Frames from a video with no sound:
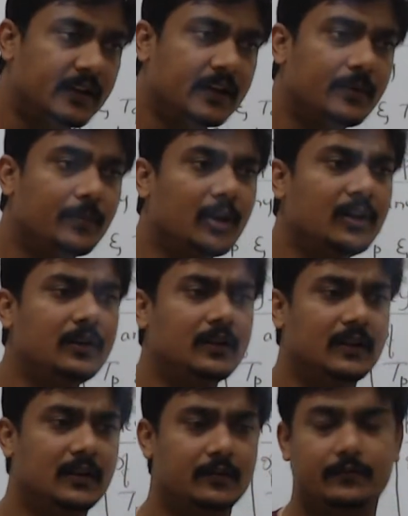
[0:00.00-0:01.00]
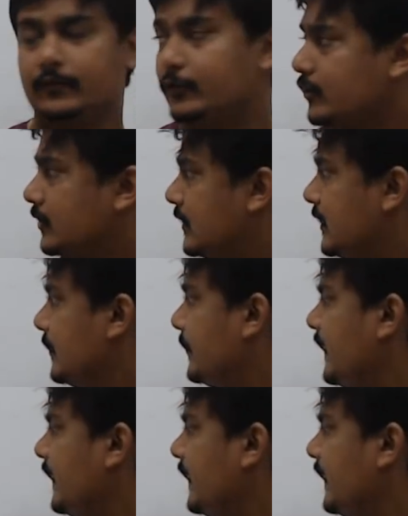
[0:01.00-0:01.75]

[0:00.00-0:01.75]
term or fourth term.